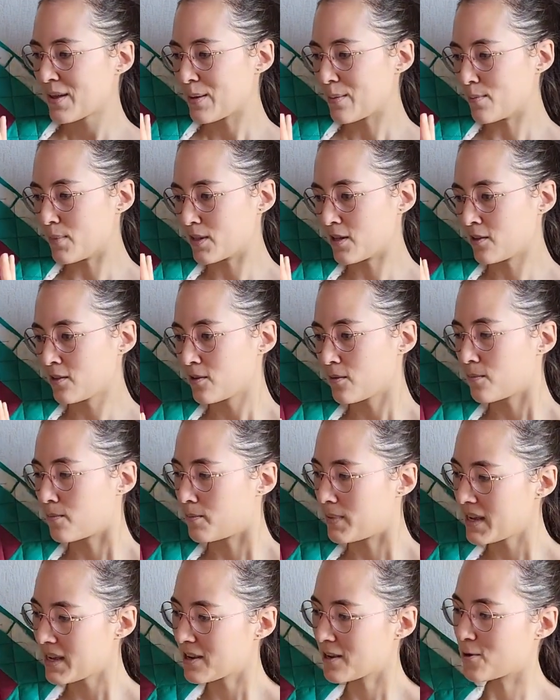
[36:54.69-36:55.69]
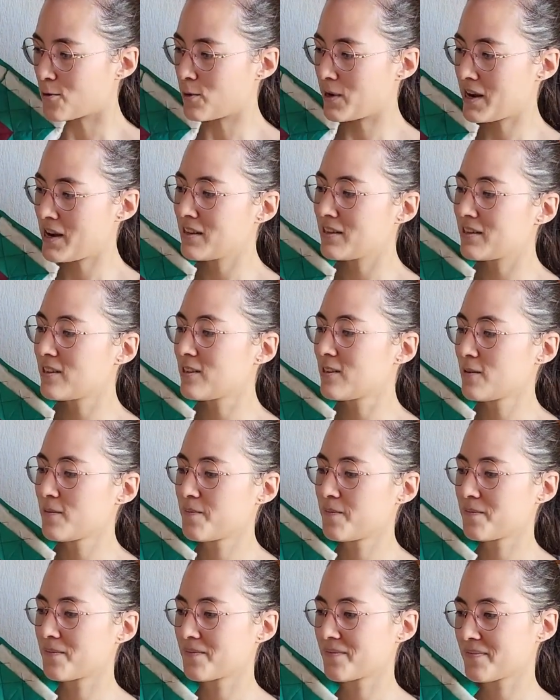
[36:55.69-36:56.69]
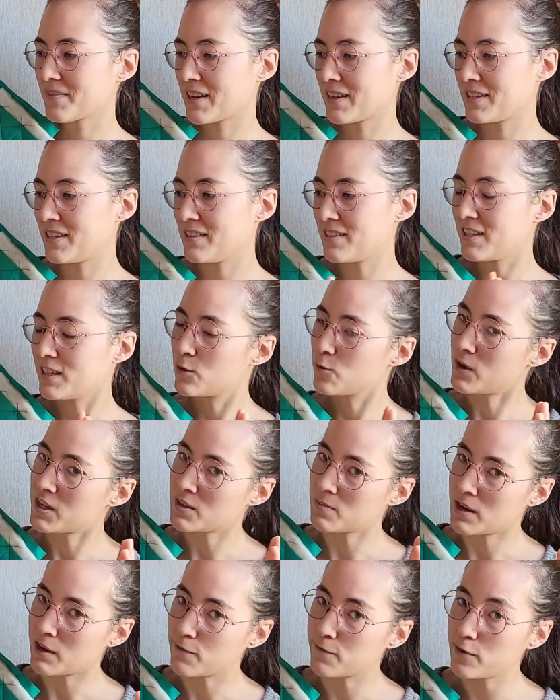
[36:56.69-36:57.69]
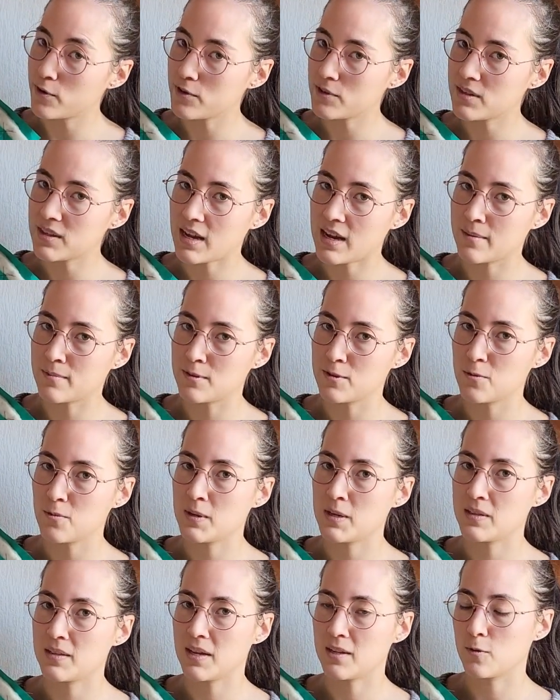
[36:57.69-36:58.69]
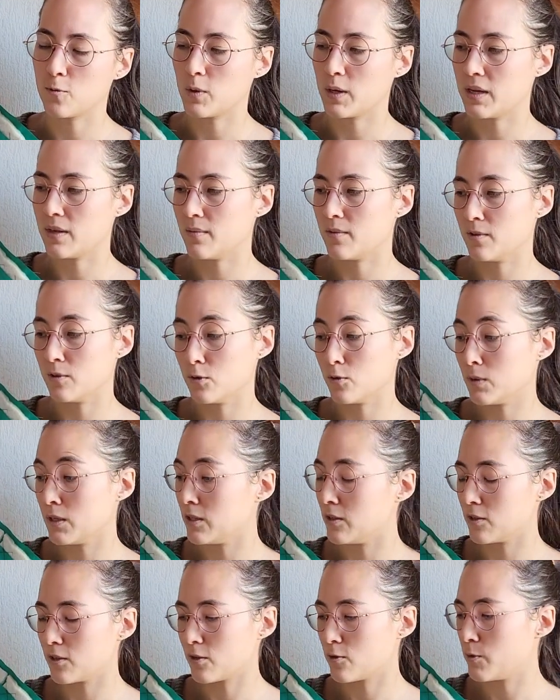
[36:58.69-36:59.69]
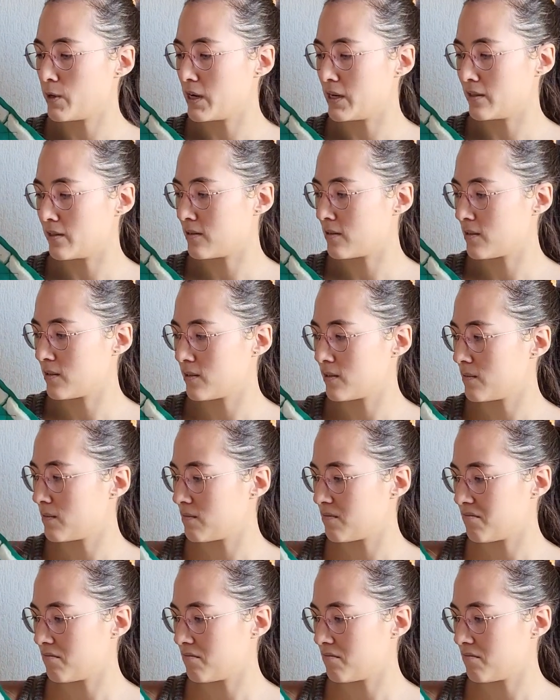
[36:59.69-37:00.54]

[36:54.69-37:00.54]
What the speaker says: But on the big quilt, since it was my first time sewing that way and doing the quilts